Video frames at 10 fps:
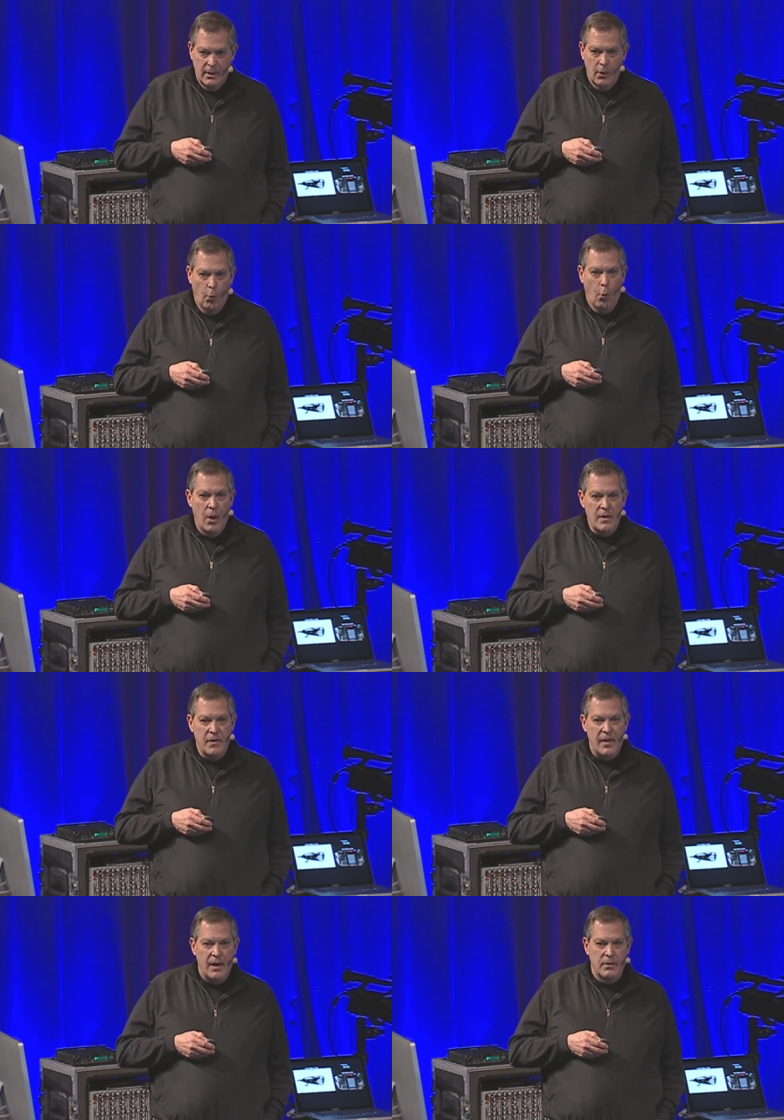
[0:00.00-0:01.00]

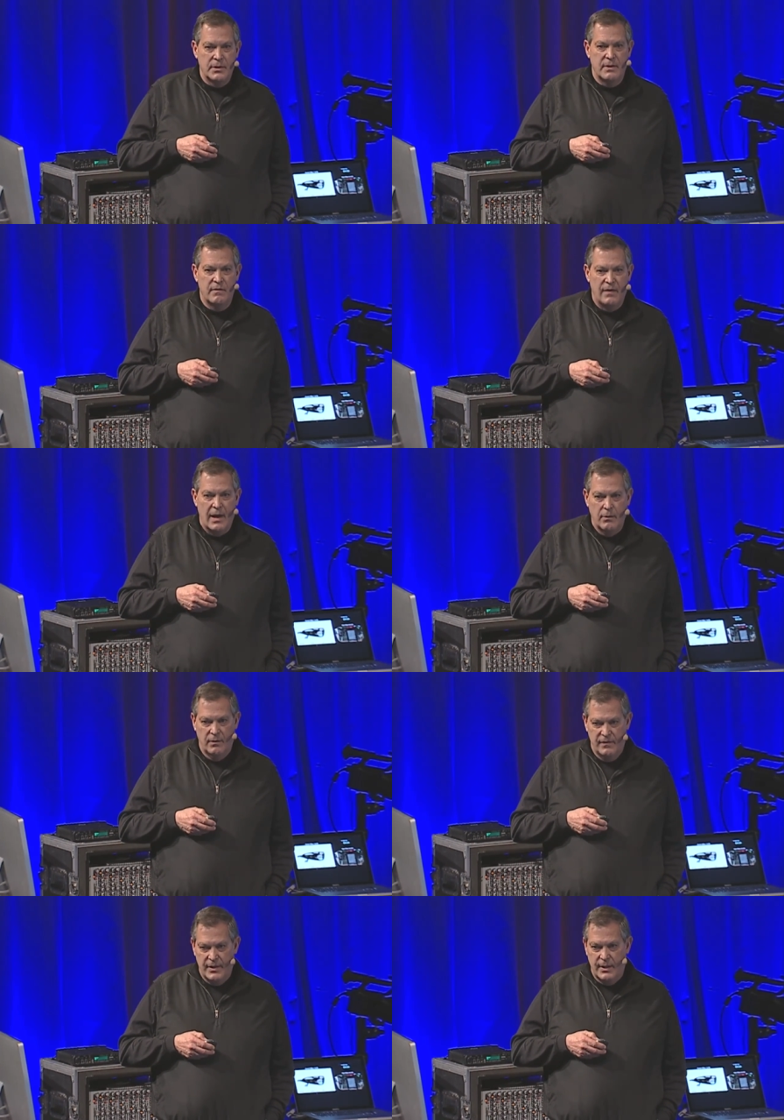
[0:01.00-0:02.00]
1,000 viral
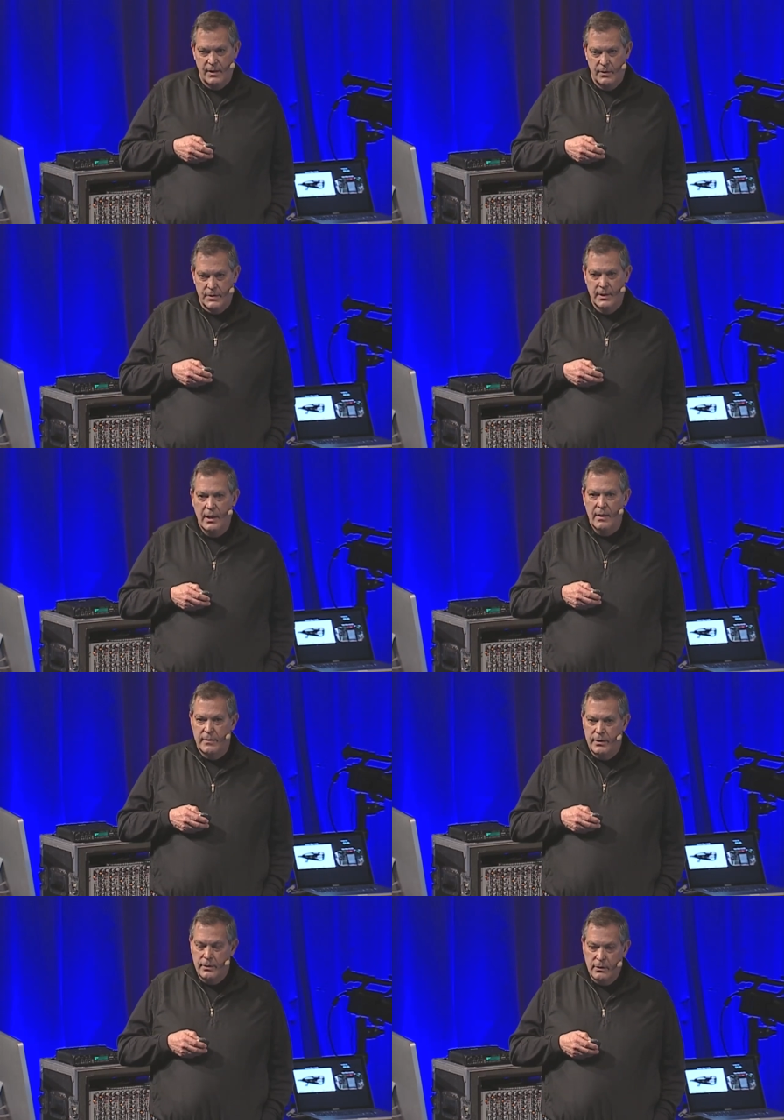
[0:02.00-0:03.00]
videos
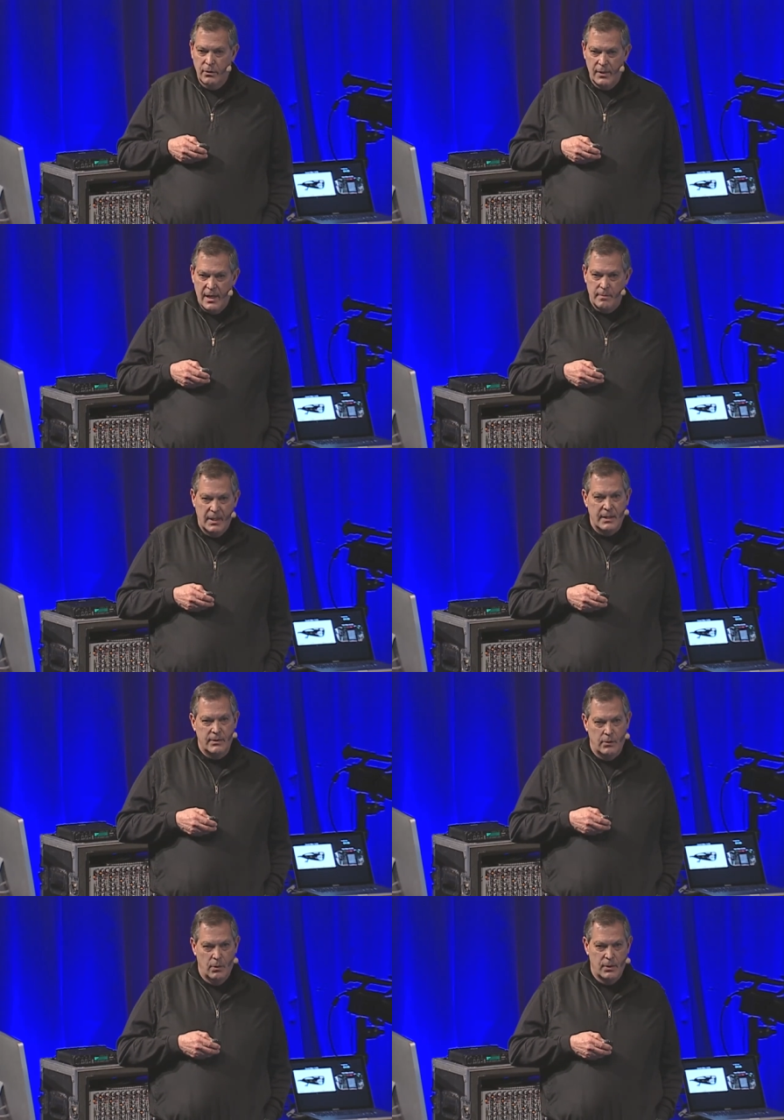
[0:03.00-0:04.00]
that you create, because,
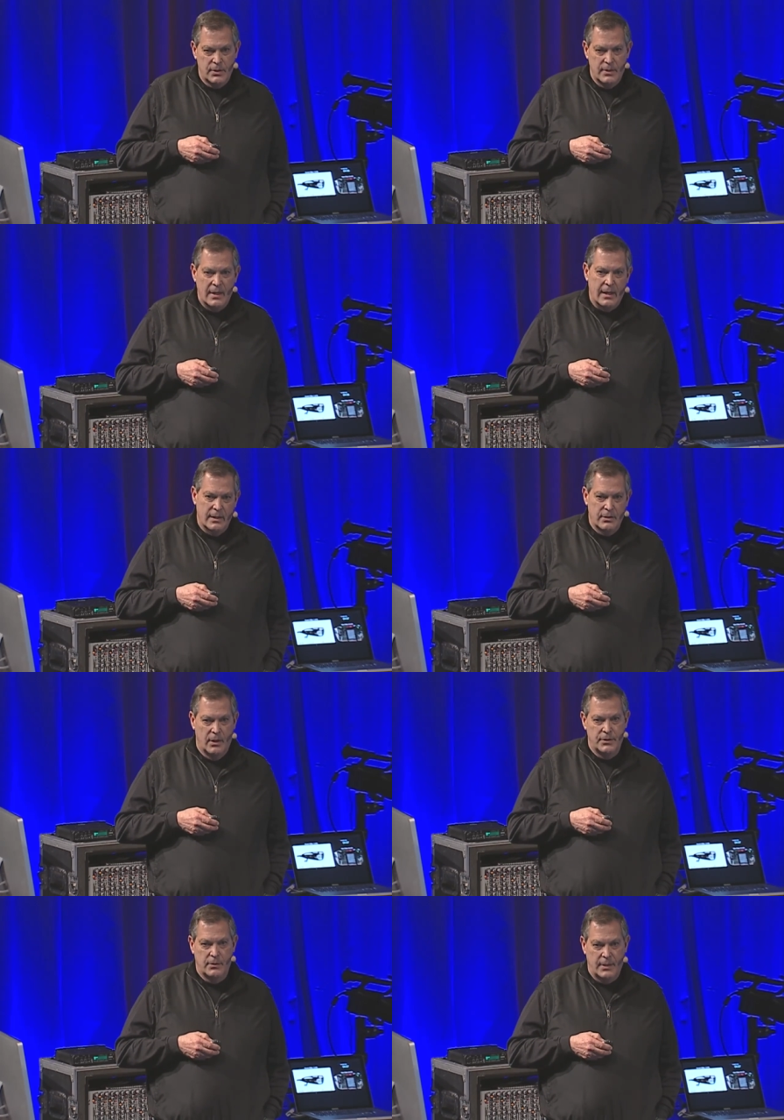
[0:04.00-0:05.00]
of course, that is
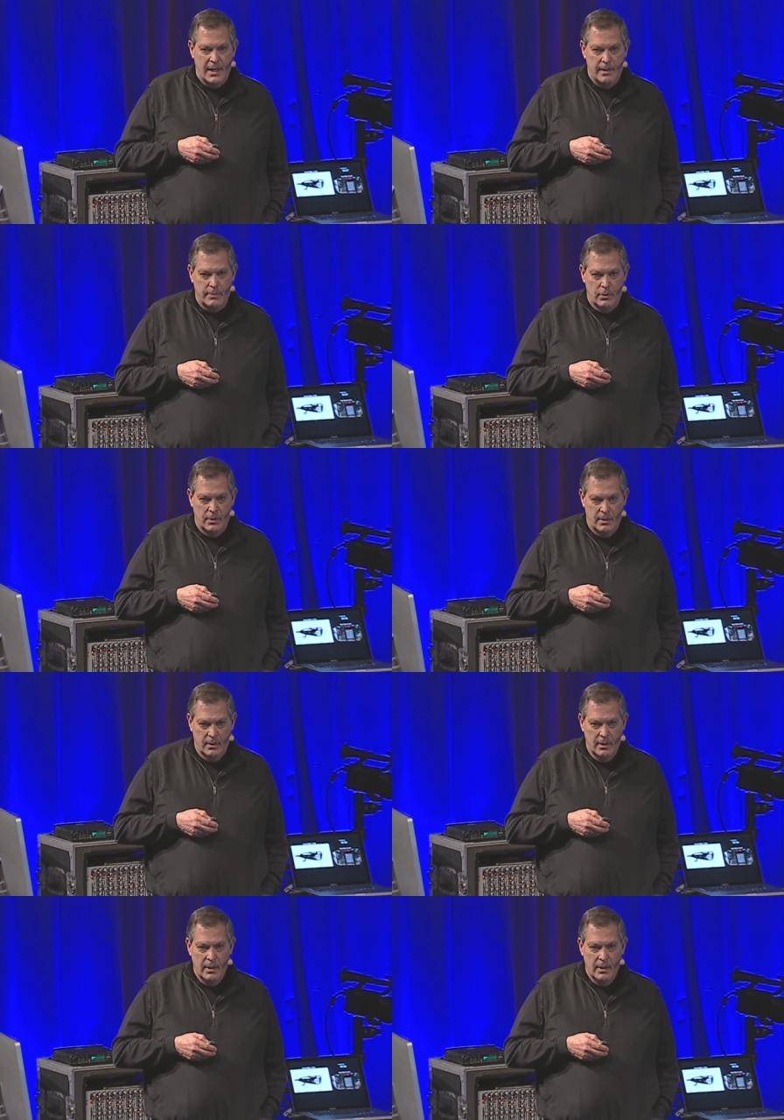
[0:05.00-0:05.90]
also a camcorder